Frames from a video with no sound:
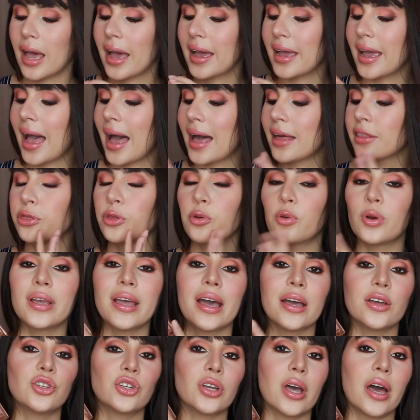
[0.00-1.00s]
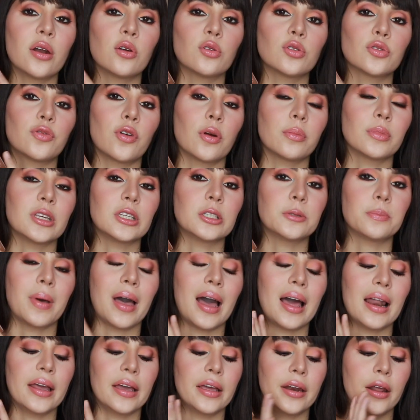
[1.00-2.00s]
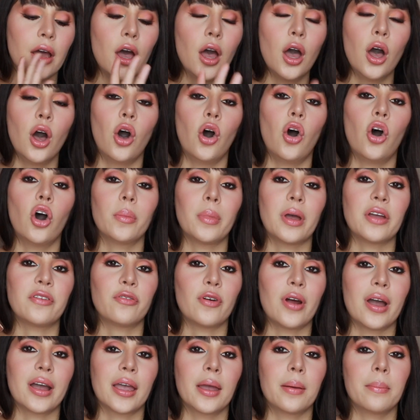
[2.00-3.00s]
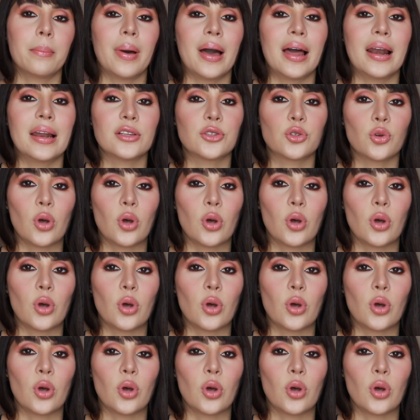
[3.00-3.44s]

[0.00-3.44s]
I had three eyeshadows from this palette on my Franken palette,